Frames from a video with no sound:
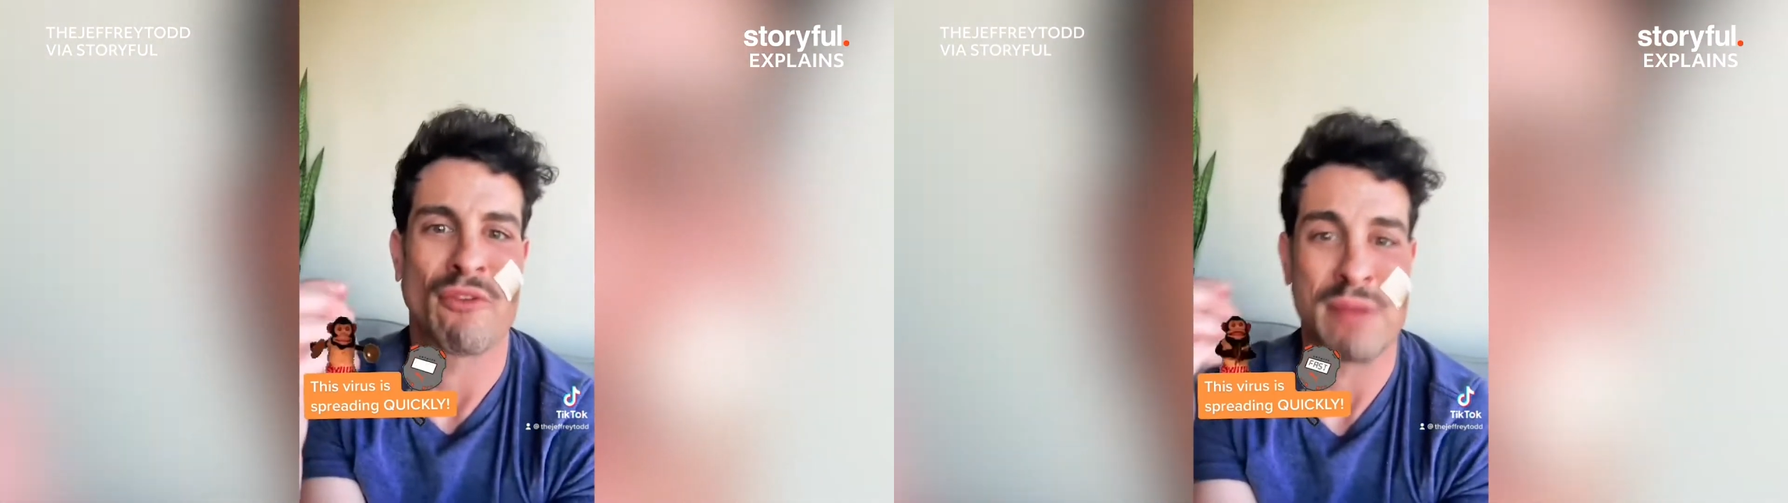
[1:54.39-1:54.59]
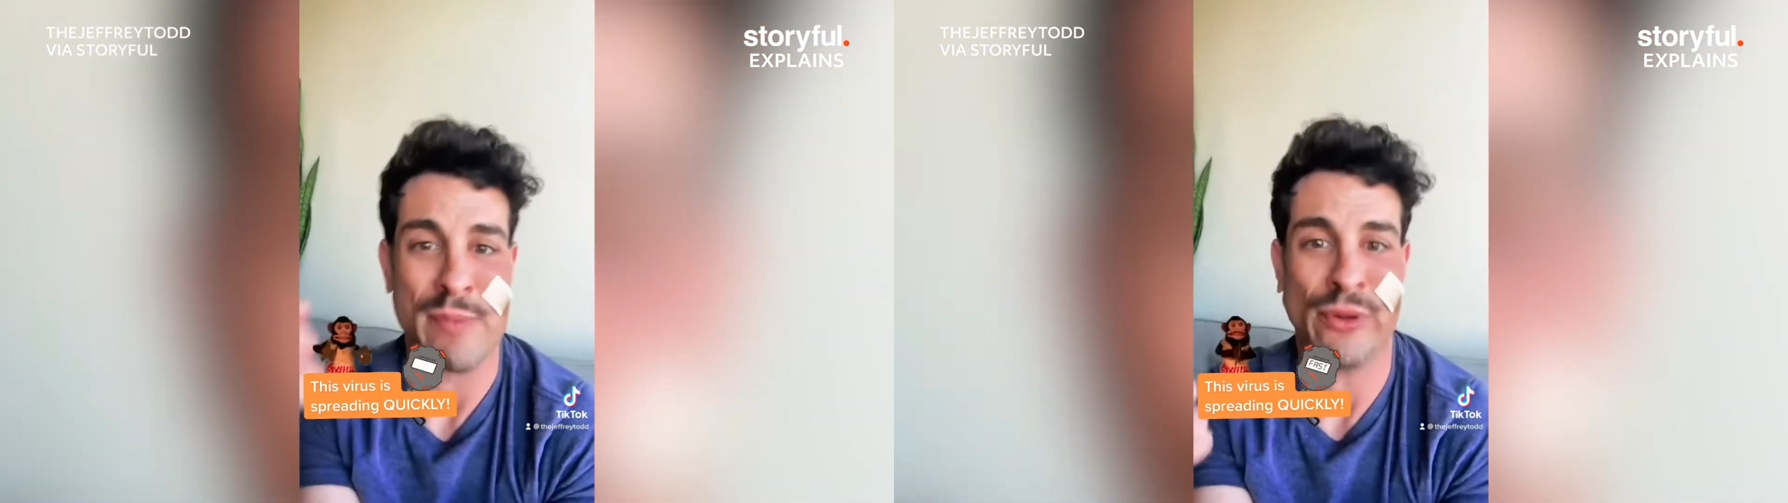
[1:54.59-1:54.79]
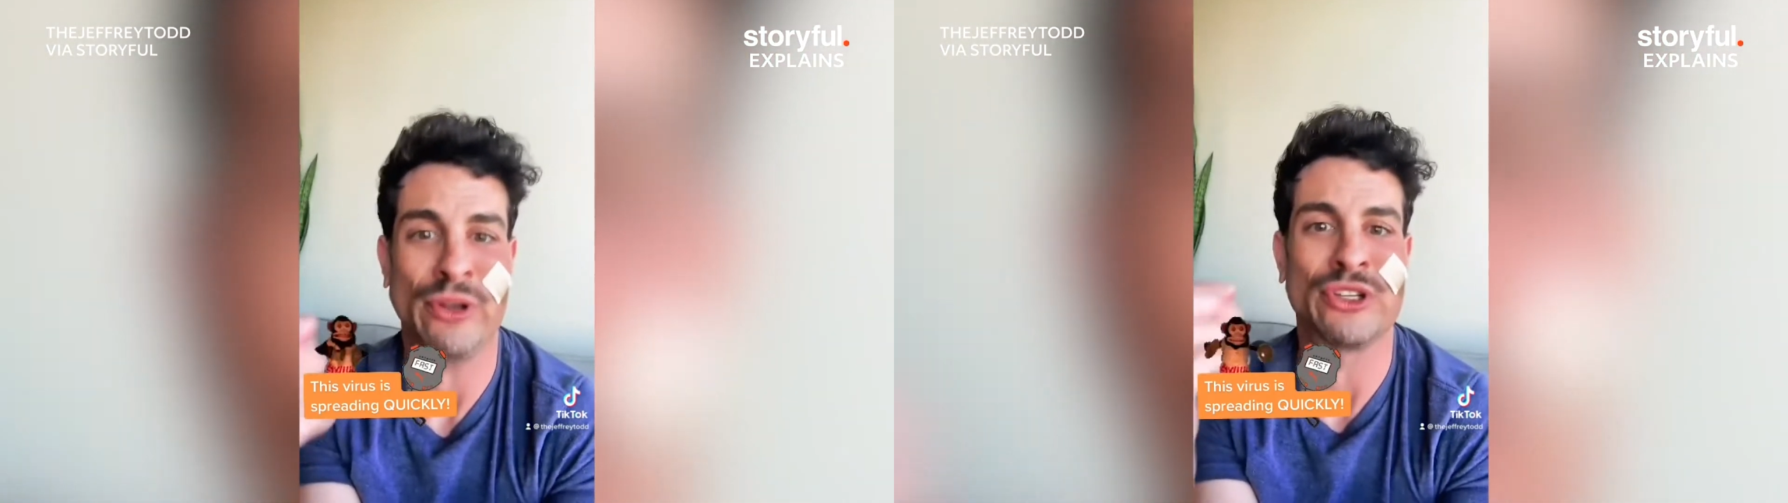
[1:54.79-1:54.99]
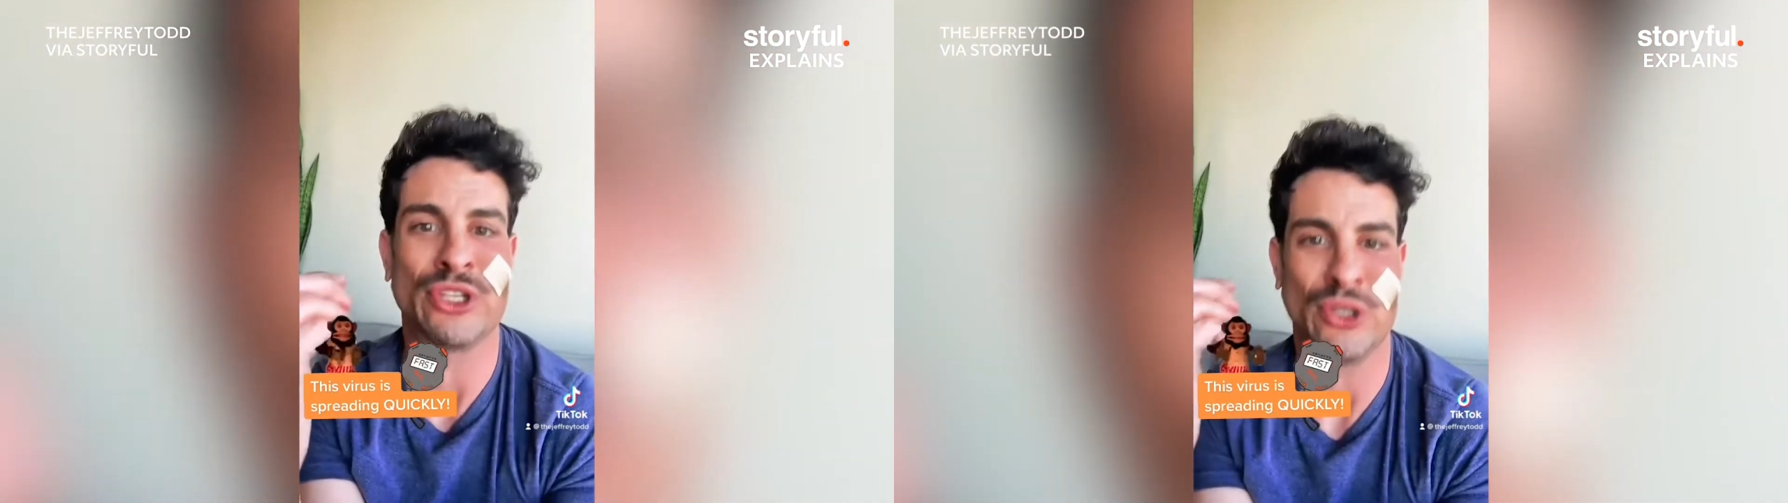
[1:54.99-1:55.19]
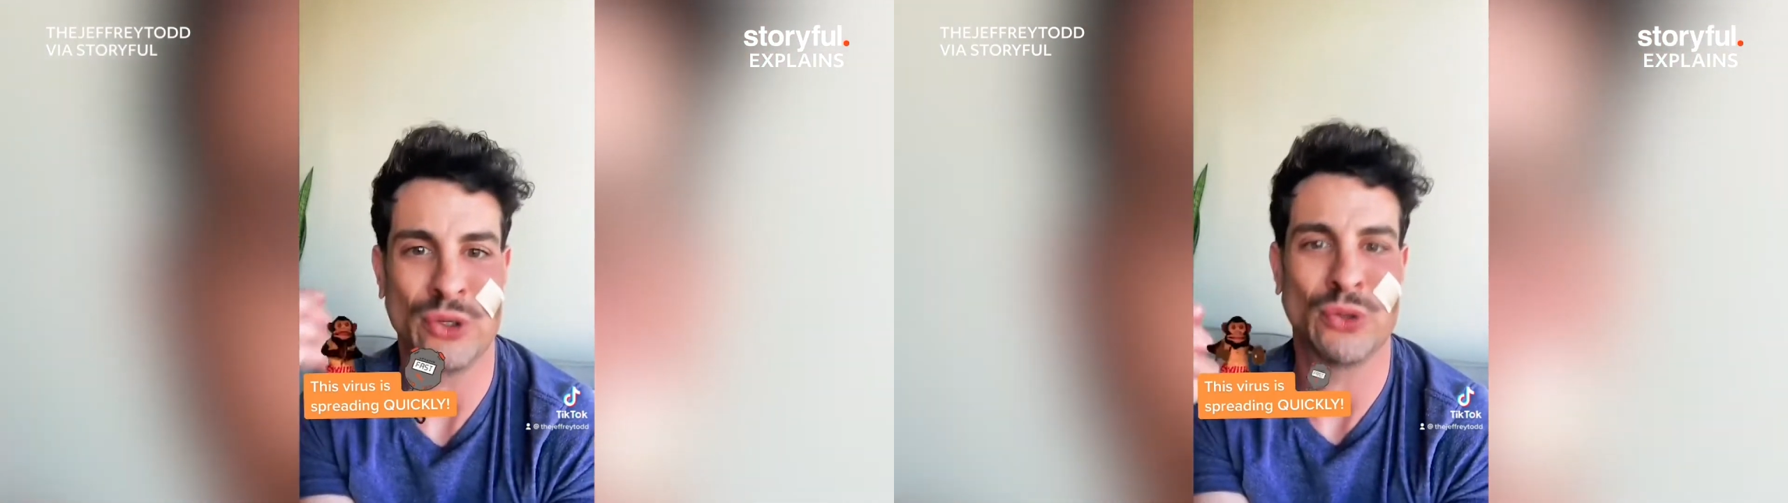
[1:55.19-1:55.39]
for people
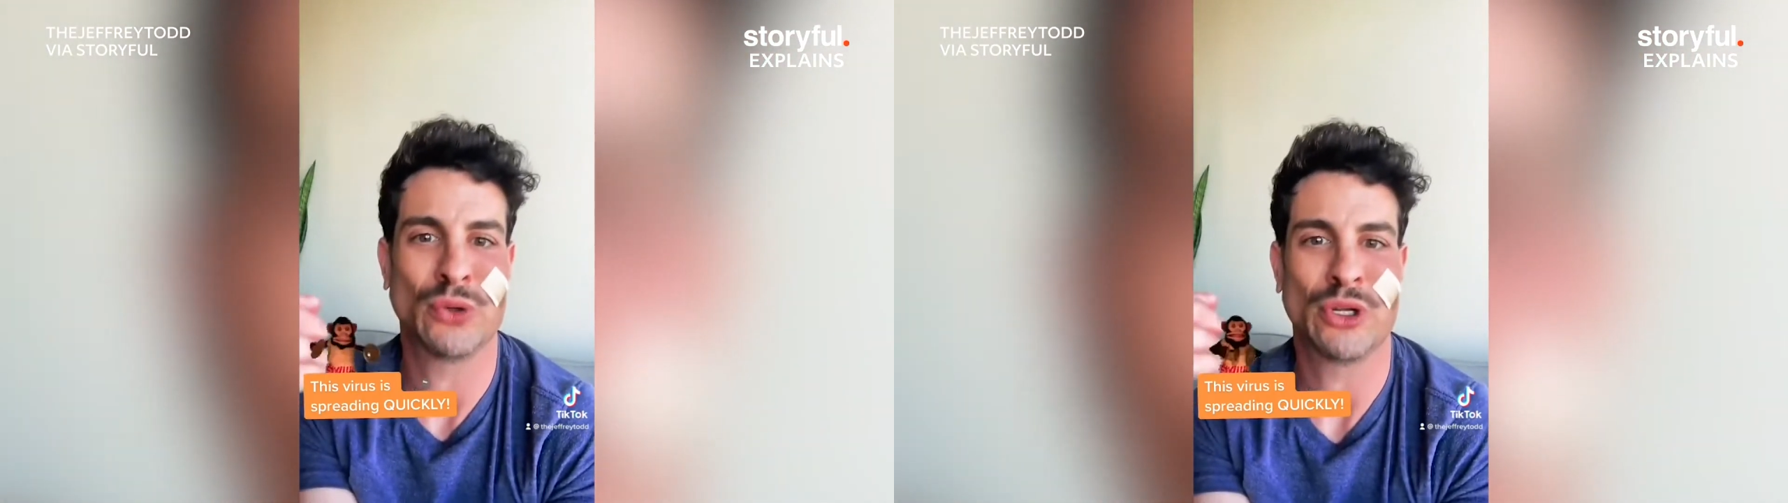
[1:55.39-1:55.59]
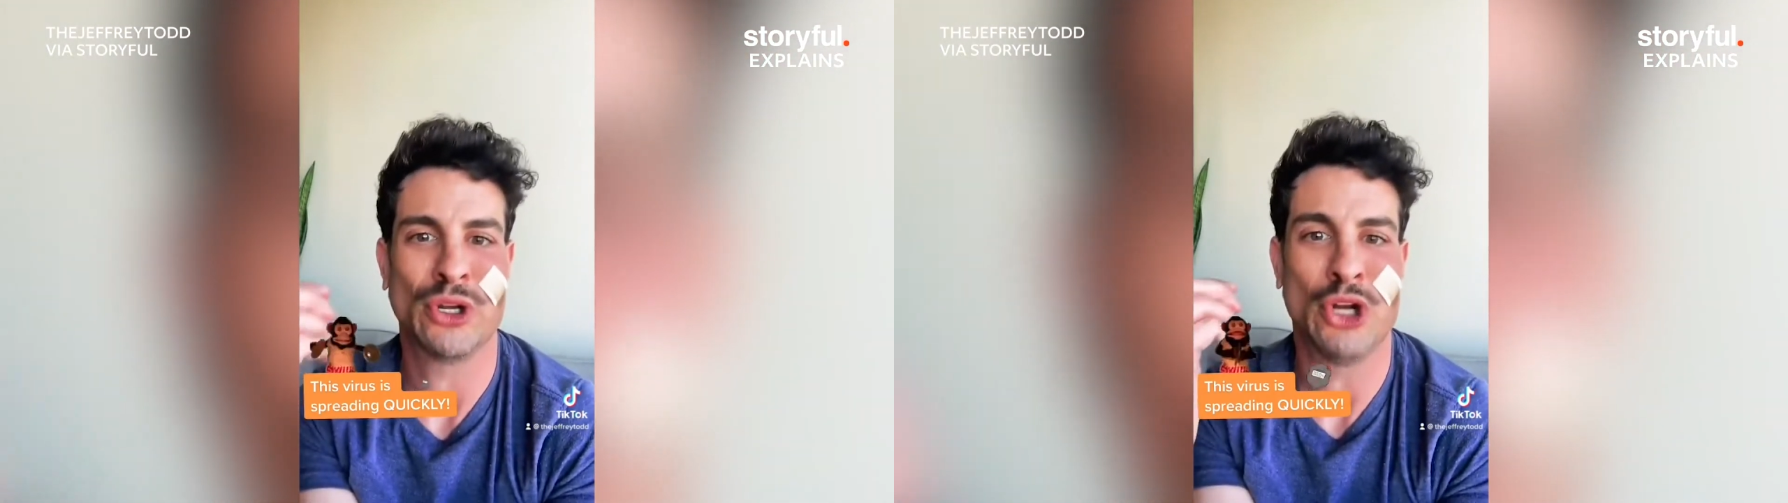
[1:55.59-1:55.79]
to